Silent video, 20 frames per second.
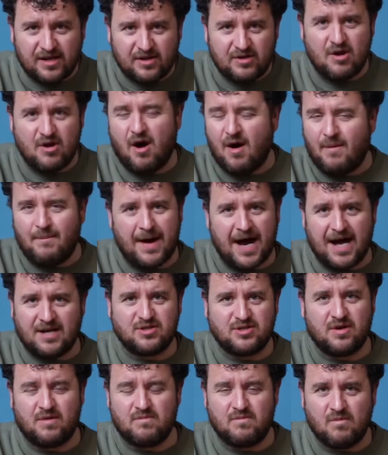not a
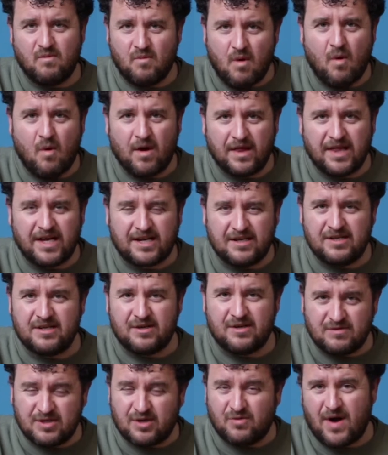patch on what Weller can
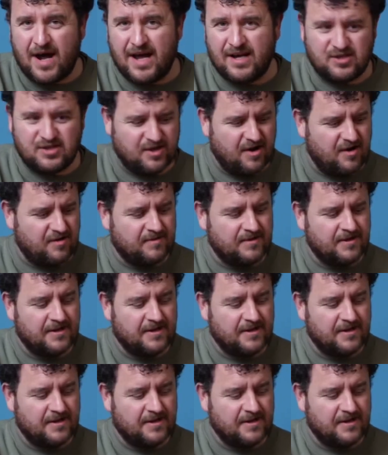do to write a song.